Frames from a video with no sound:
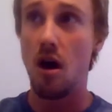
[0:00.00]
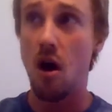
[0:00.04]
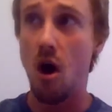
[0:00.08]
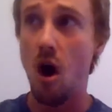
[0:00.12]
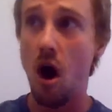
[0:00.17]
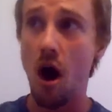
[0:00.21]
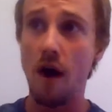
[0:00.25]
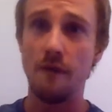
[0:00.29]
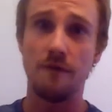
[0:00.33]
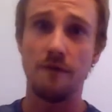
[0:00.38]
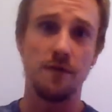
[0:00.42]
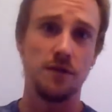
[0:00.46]

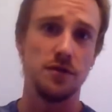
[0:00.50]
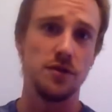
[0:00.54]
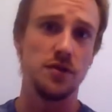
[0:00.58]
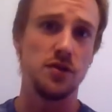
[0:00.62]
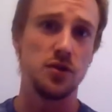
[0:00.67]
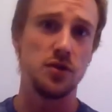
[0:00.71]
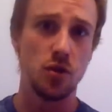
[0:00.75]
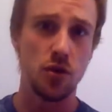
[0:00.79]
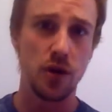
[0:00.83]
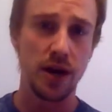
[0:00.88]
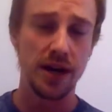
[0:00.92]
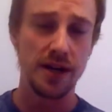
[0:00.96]
awful
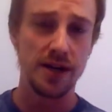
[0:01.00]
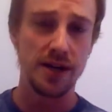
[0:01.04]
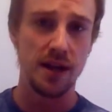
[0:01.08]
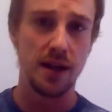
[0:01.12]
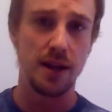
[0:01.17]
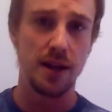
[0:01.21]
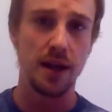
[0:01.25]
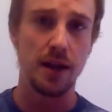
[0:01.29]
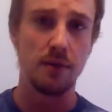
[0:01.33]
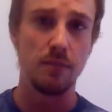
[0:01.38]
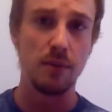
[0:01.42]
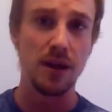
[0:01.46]

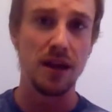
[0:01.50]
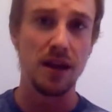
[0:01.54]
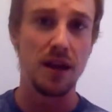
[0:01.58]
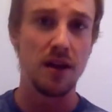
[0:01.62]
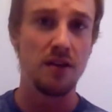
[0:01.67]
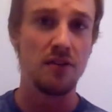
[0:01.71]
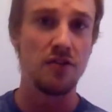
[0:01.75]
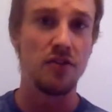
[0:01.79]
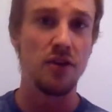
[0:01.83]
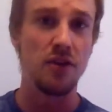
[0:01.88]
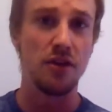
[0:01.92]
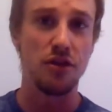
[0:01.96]
storytelling
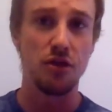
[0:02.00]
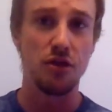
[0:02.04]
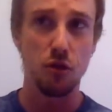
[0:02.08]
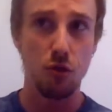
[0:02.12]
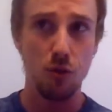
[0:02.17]
because the